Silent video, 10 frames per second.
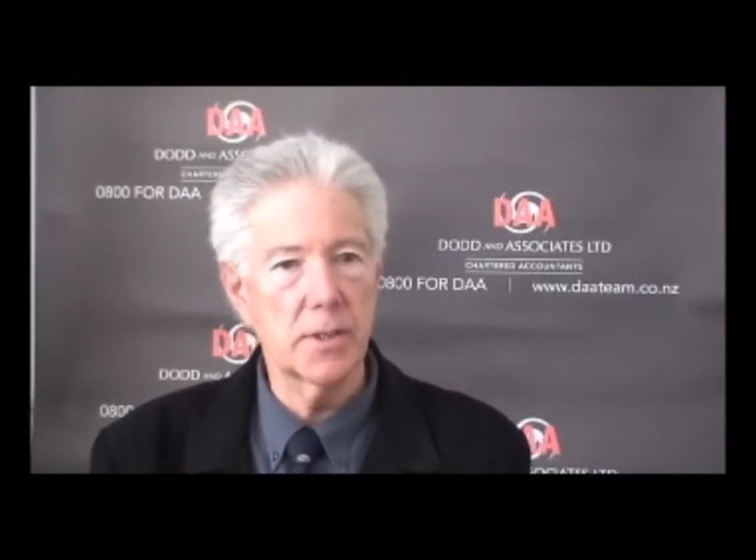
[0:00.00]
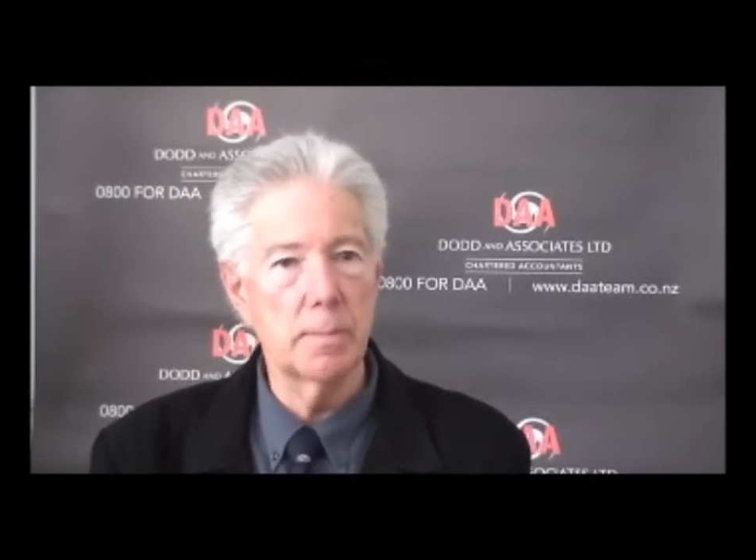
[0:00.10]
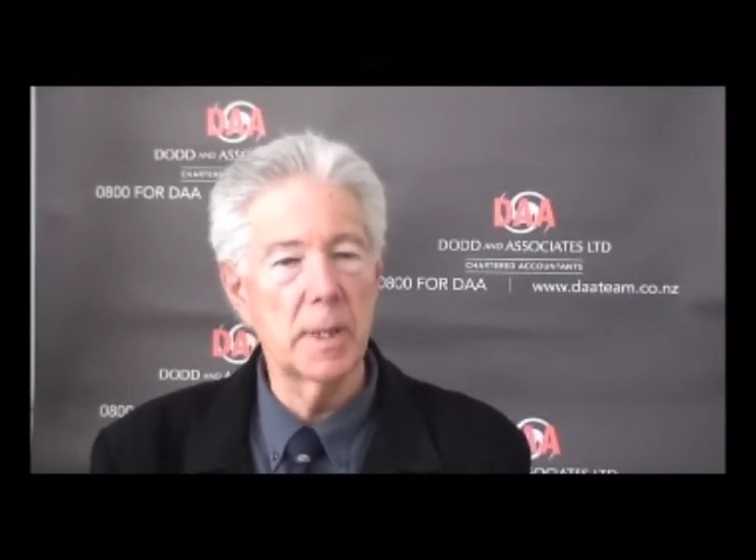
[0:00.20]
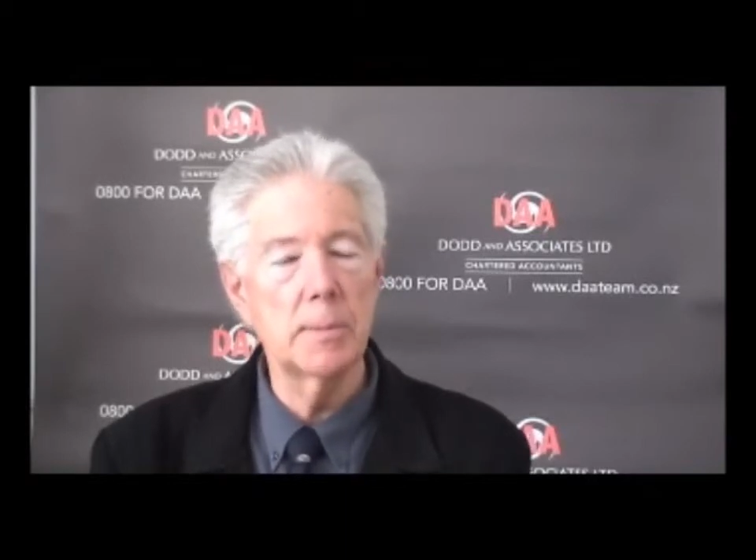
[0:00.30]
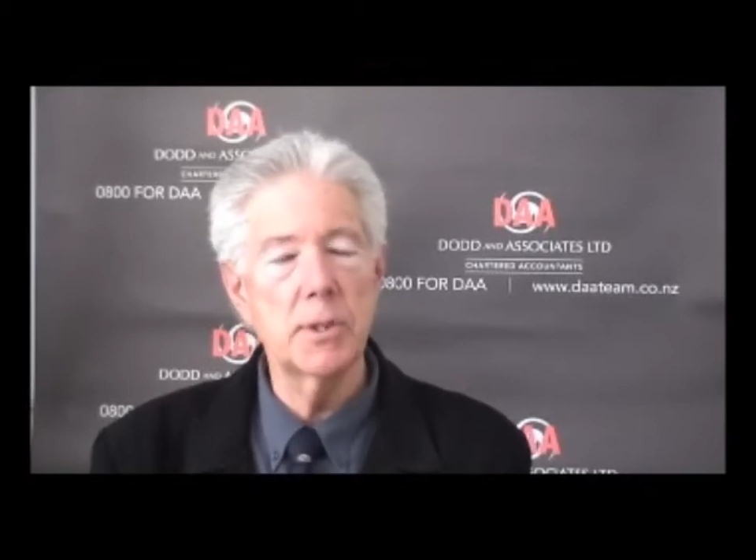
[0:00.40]
it
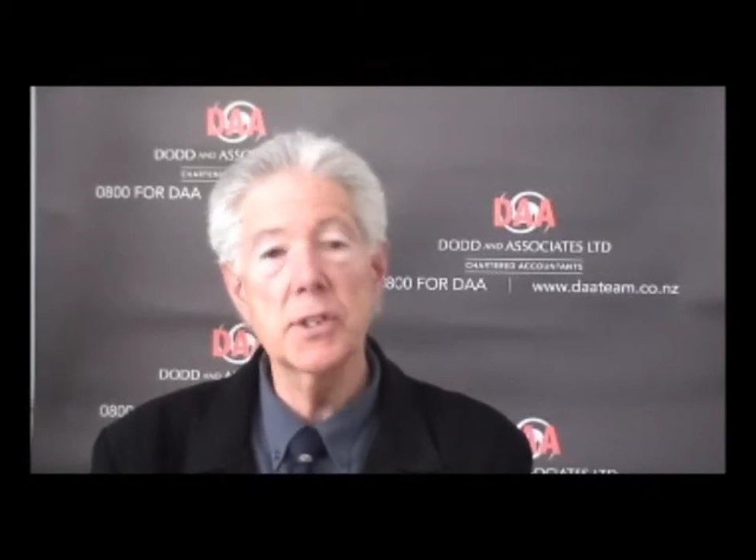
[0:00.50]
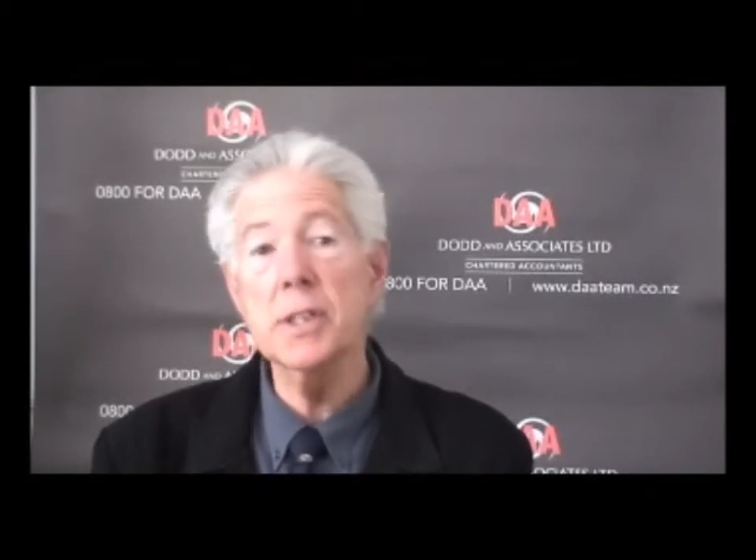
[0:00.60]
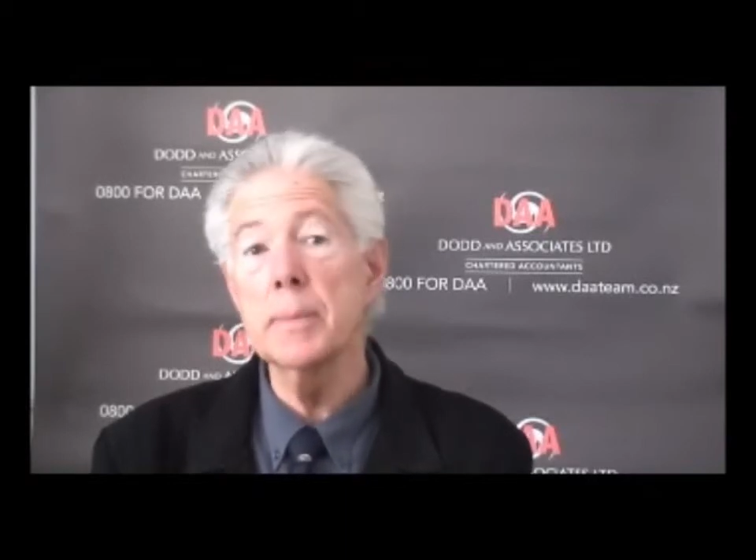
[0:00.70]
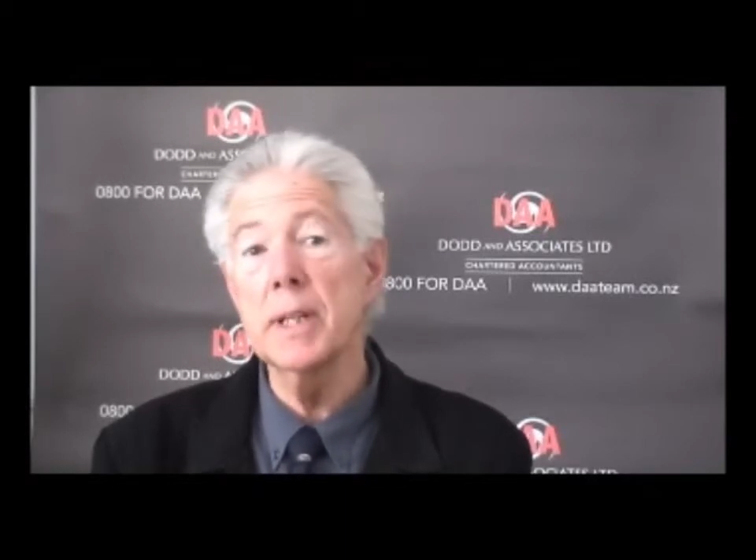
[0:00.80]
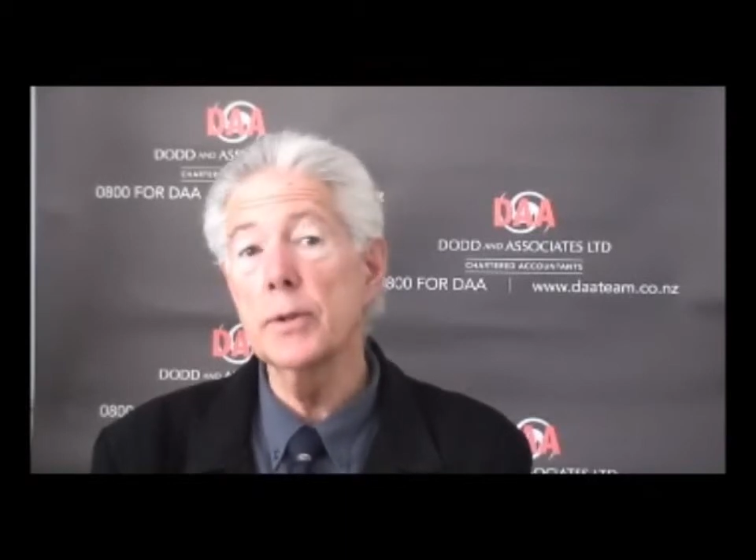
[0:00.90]
may be just
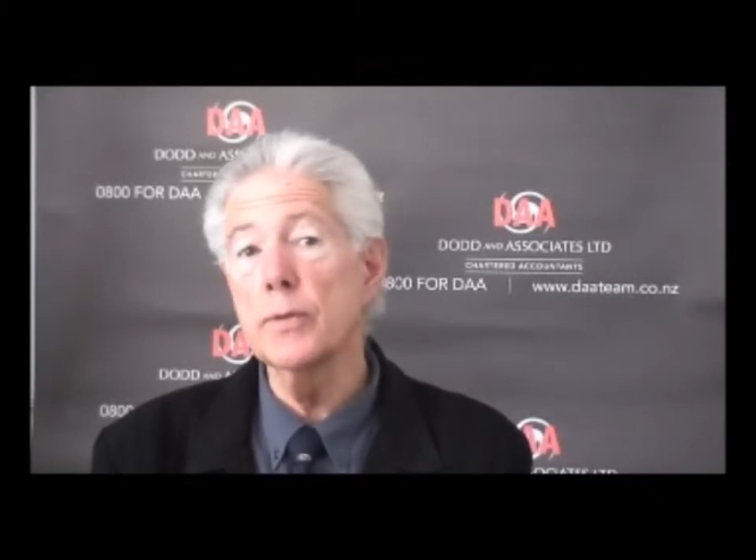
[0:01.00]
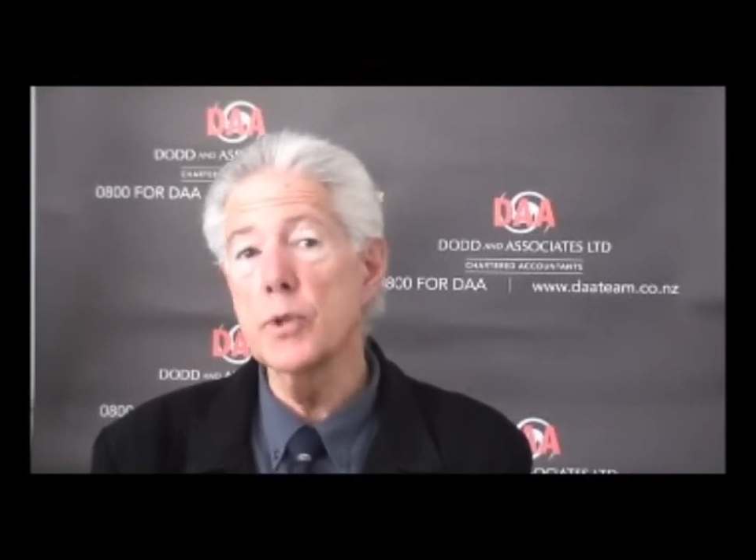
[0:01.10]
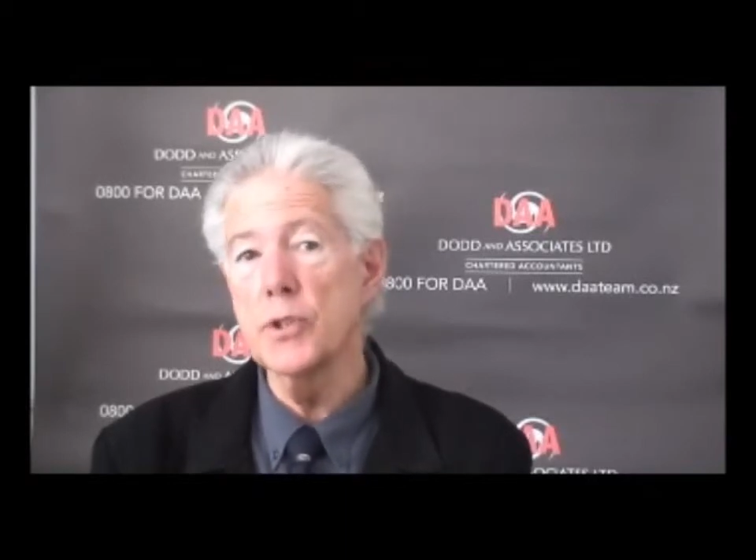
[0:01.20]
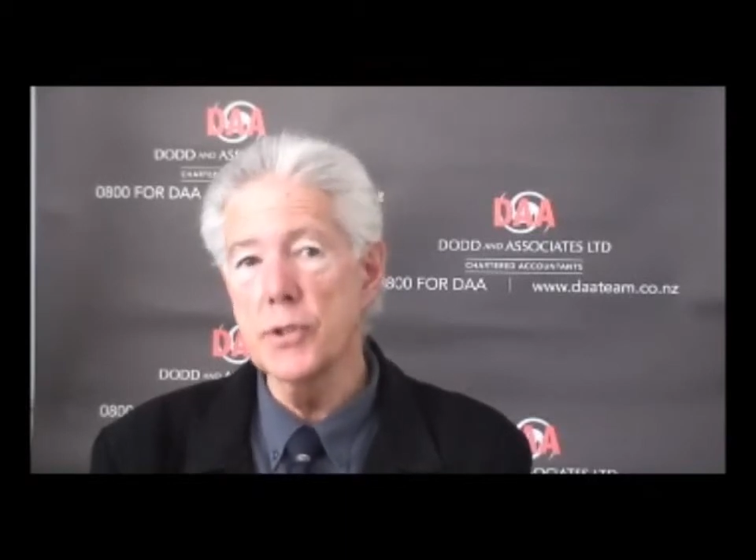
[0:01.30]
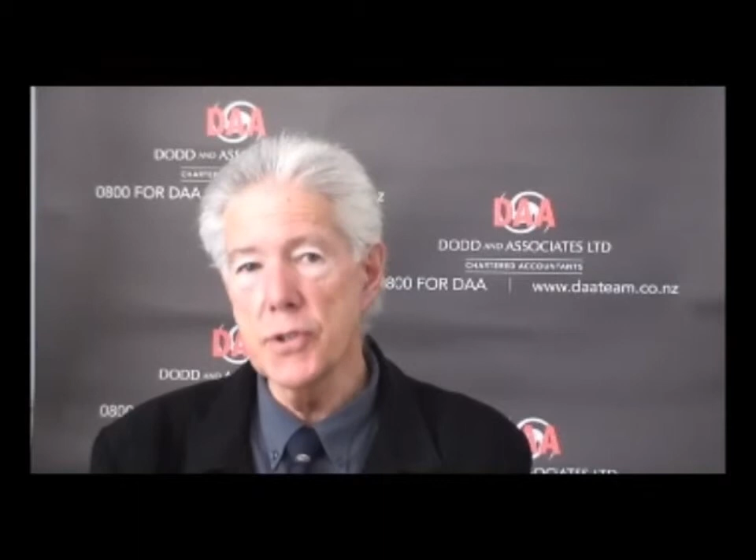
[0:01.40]
a matter of
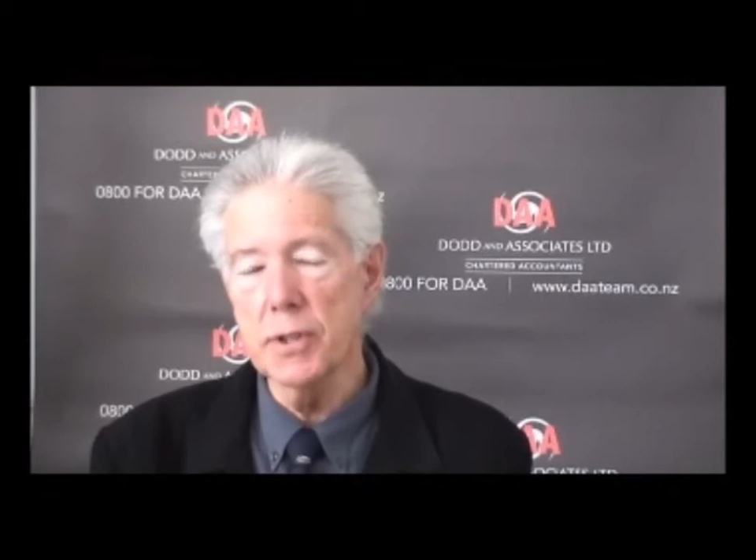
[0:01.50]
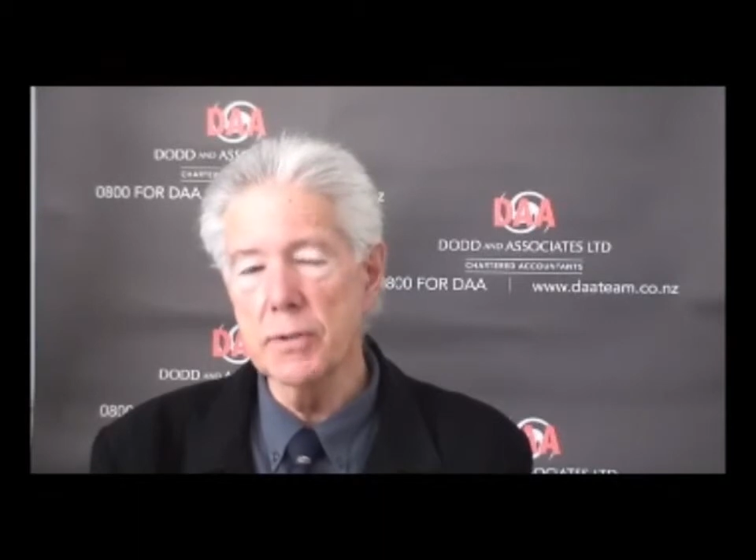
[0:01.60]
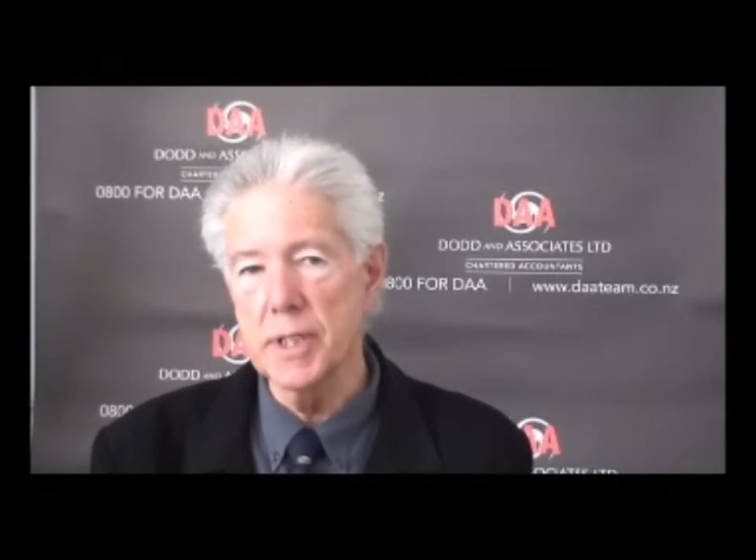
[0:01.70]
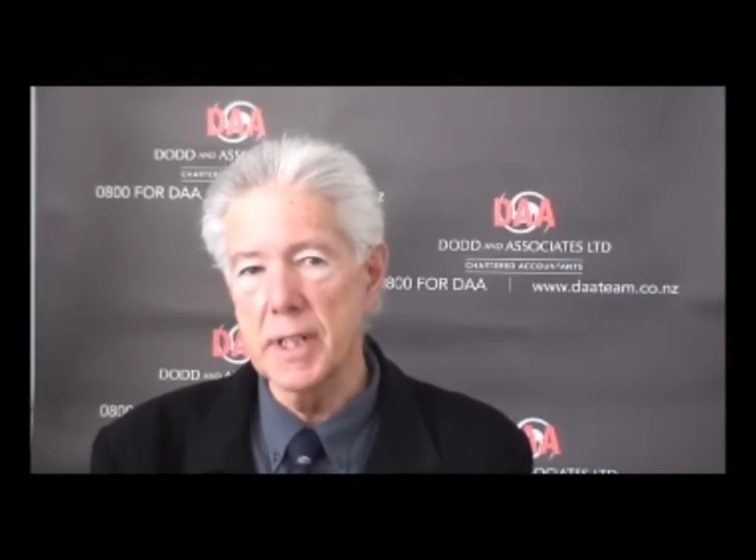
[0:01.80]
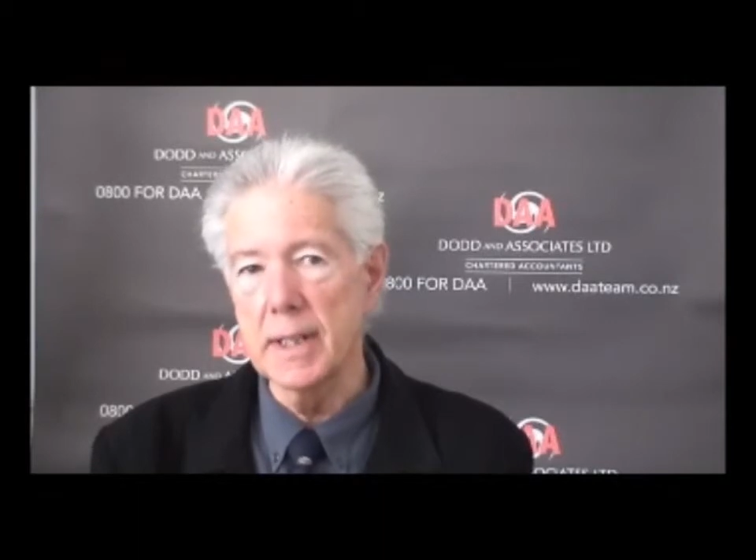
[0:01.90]
reducing
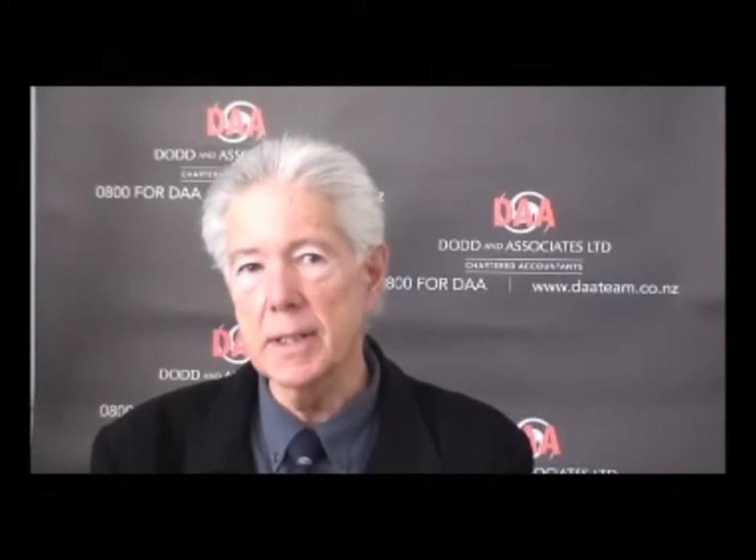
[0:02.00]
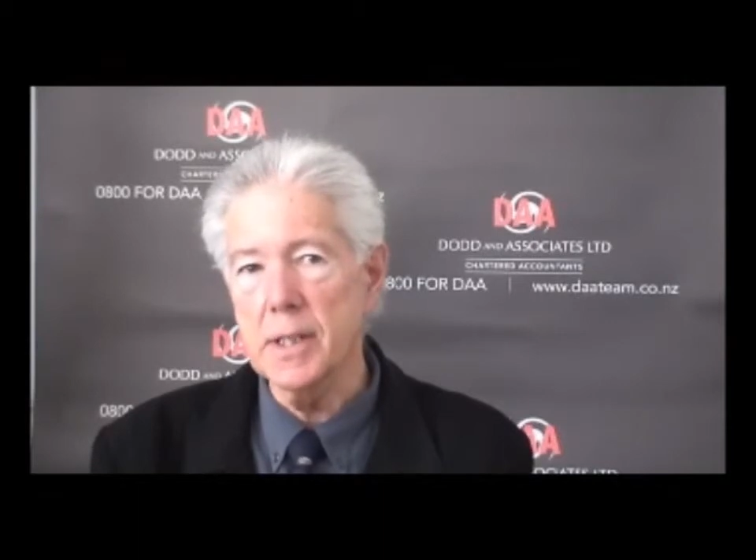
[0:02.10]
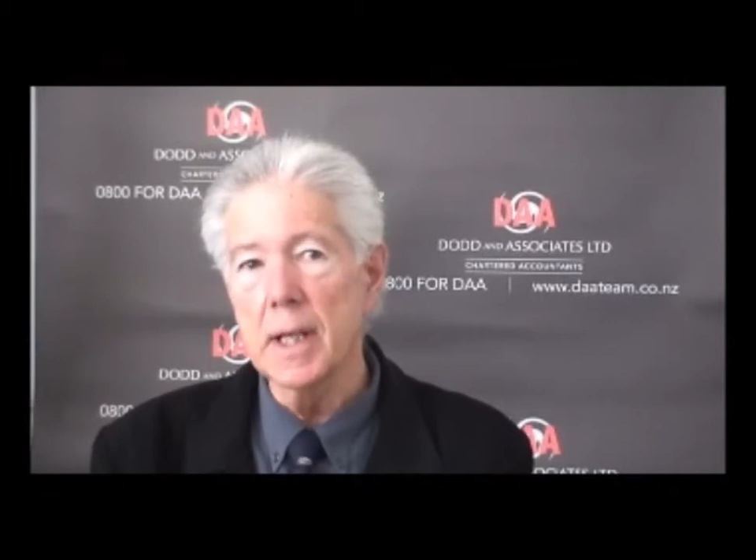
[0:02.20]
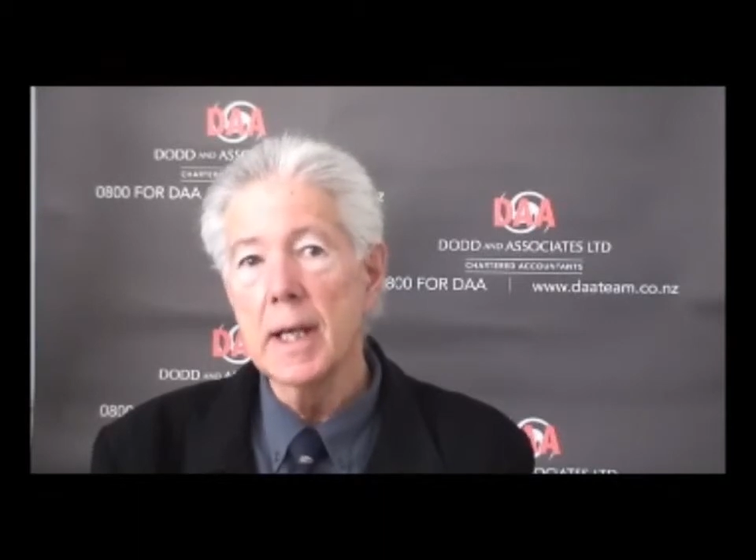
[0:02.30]
your tax.